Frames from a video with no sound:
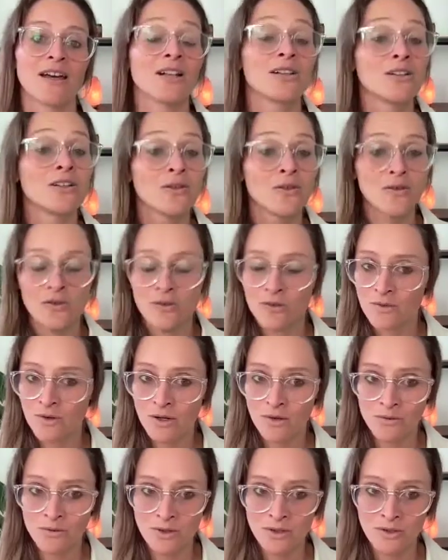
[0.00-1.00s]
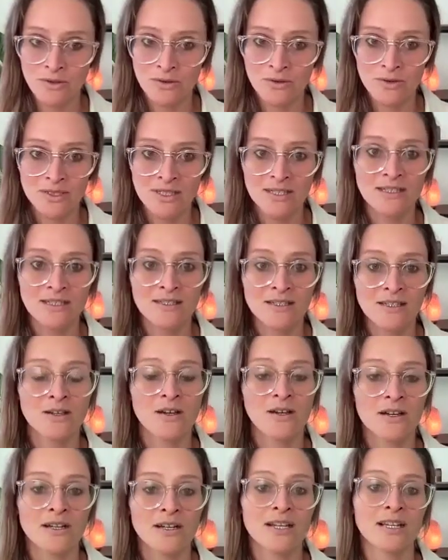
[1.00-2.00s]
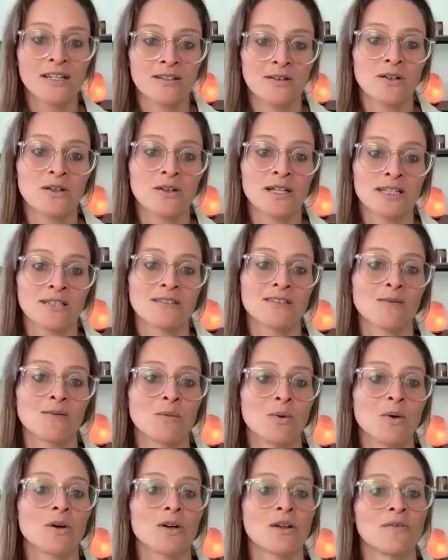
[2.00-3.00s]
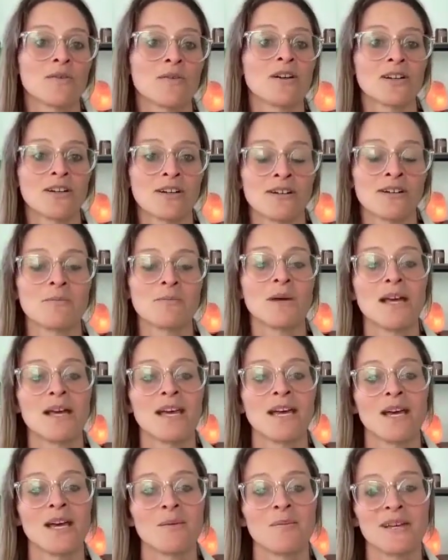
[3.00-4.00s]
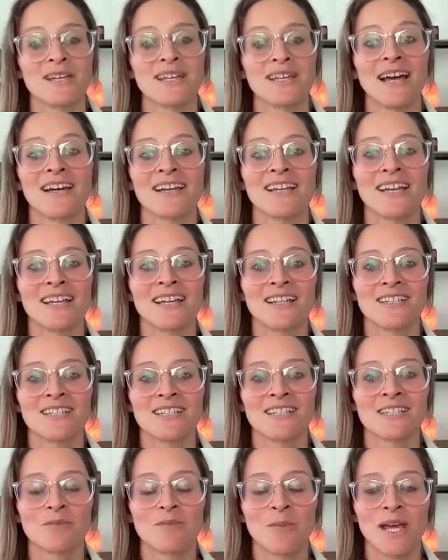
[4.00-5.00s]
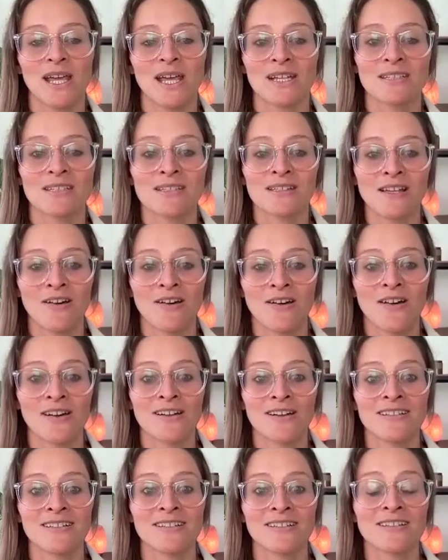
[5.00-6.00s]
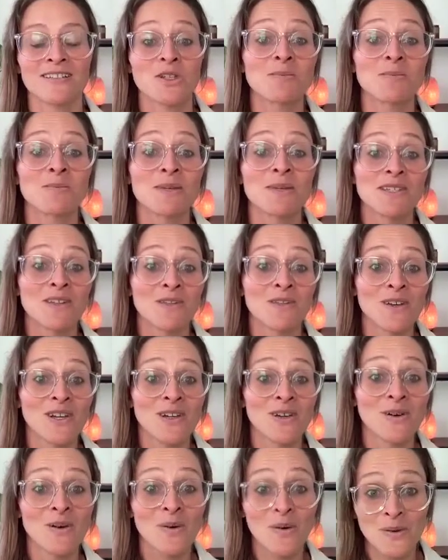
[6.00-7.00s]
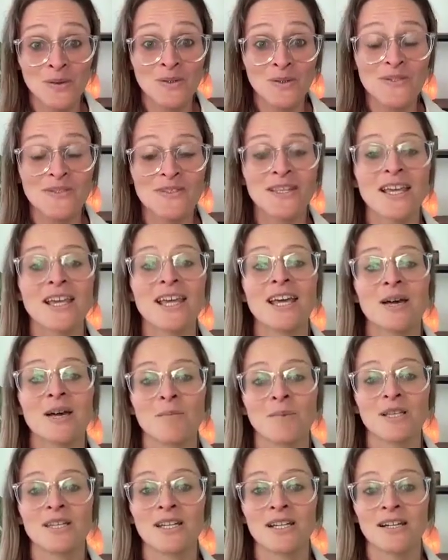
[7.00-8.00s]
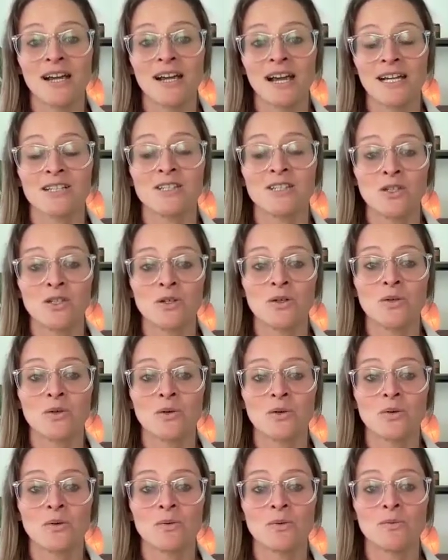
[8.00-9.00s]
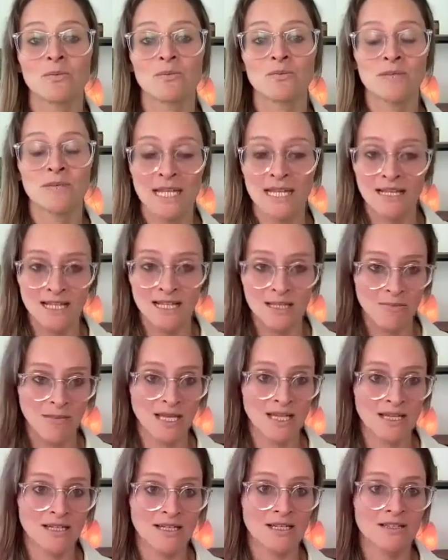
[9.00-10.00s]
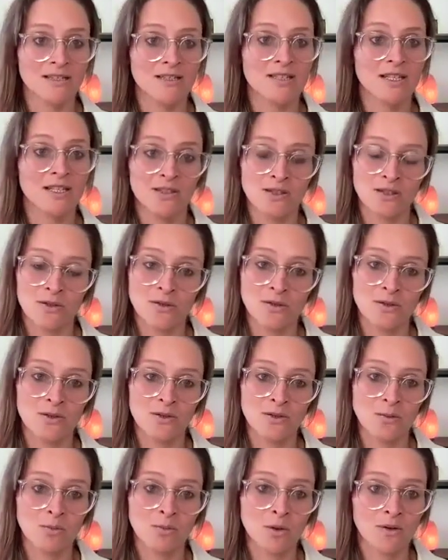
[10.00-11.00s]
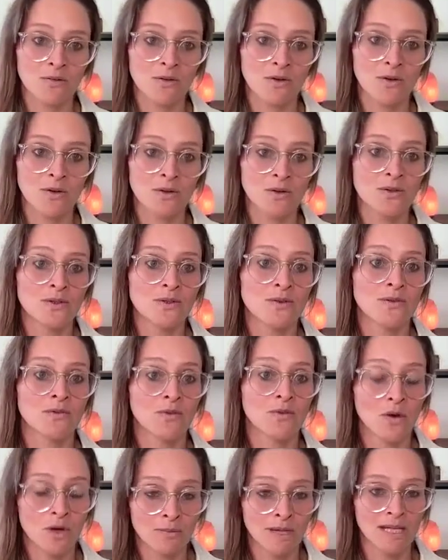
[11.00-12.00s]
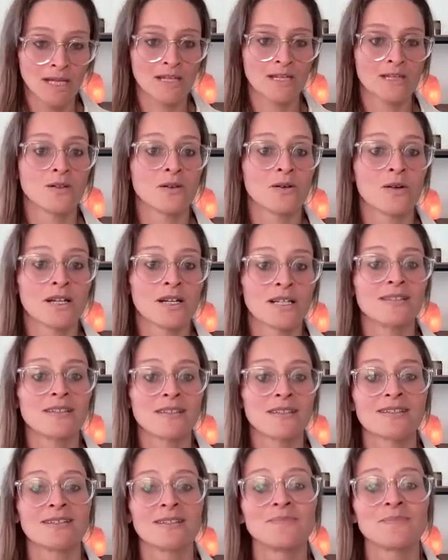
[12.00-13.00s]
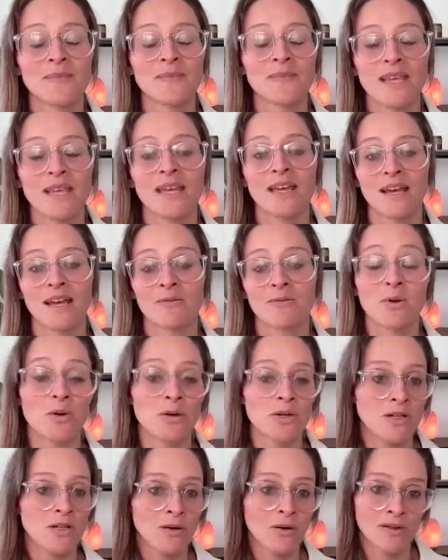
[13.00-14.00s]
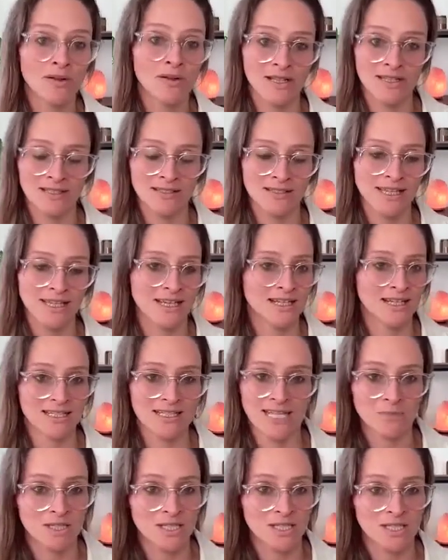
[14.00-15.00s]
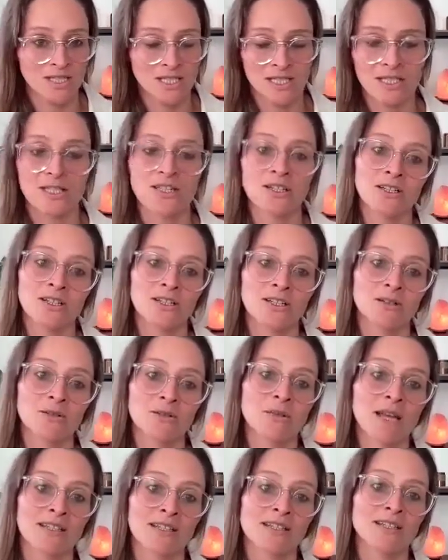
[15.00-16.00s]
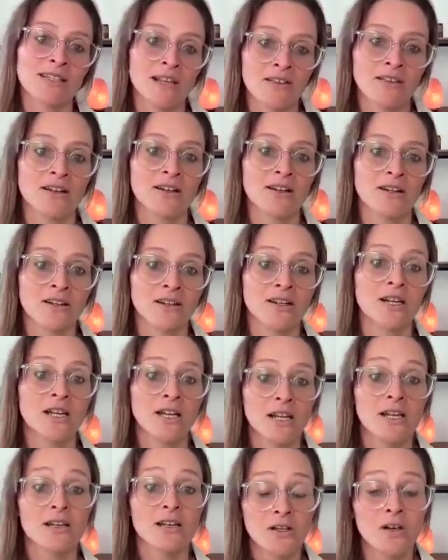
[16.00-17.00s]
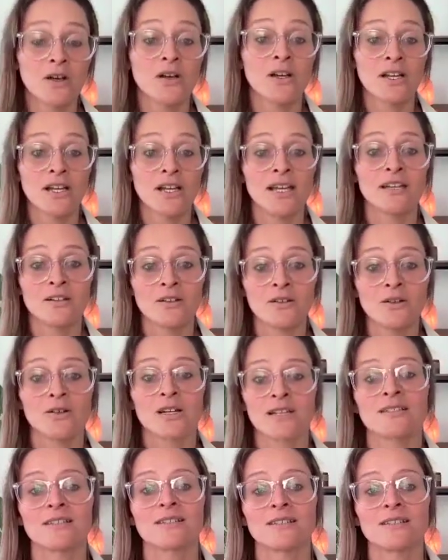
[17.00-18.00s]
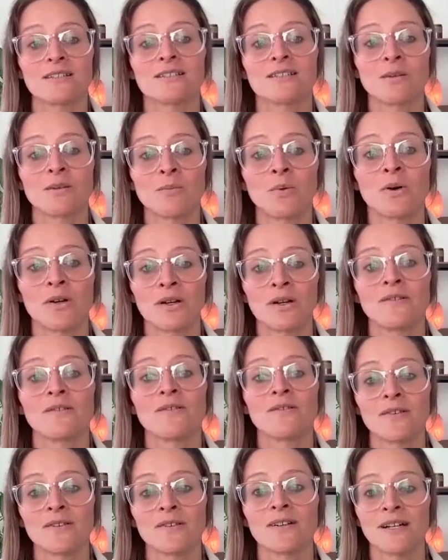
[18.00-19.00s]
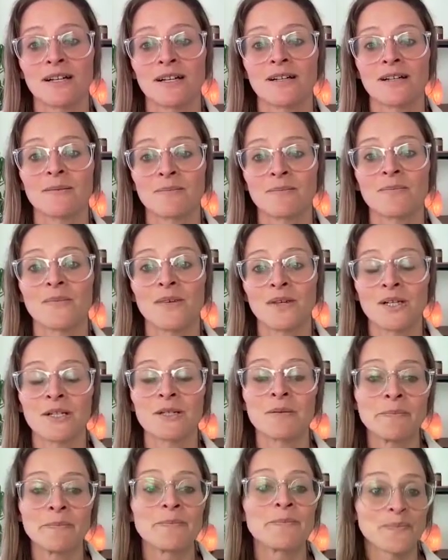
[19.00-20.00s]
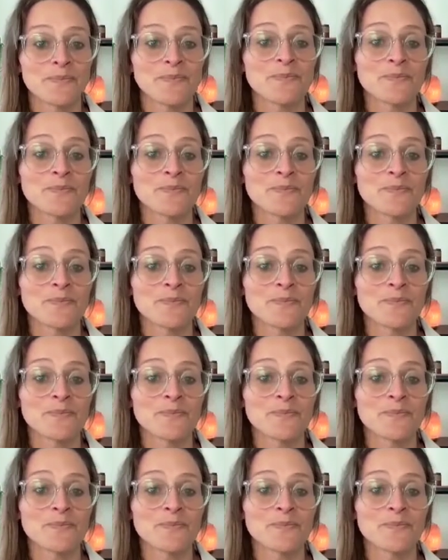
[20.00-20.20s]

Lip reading: Eleuthero root is a good endocrine supportive herb. But yeah, again, it just depends on your specific goals. But I do daily maintenance just through superfoods for my endocrine system. Rhodiola is like an adaptogenic herb. That's another good endocrine supportive herb.